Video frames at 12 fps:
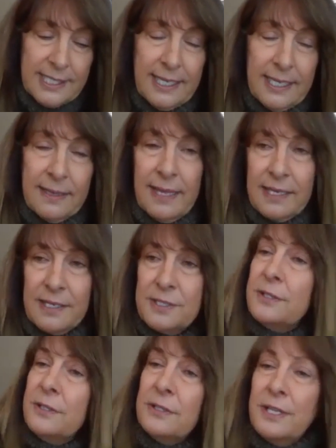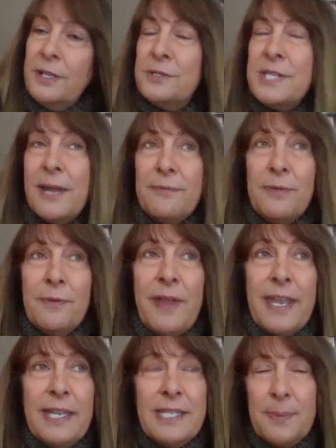and they can certainly use that for
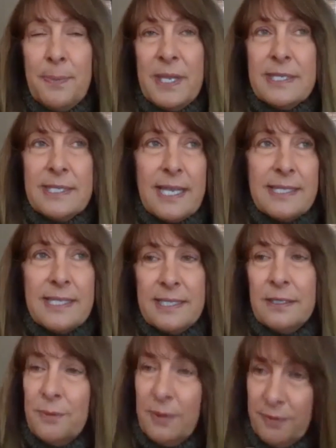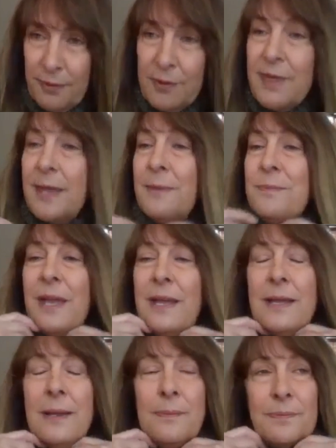vacants because I still refer
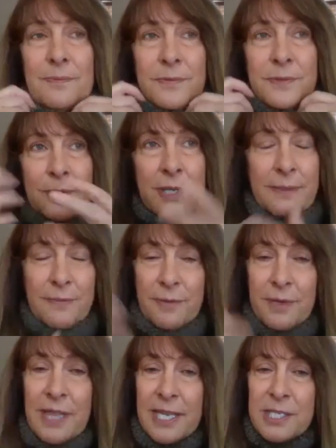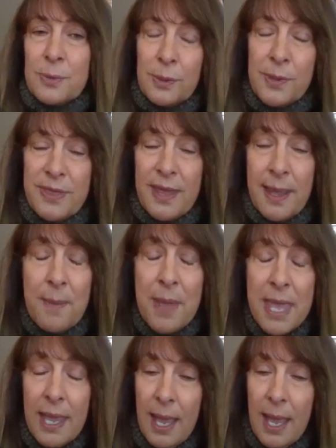them, doing freelance work with them.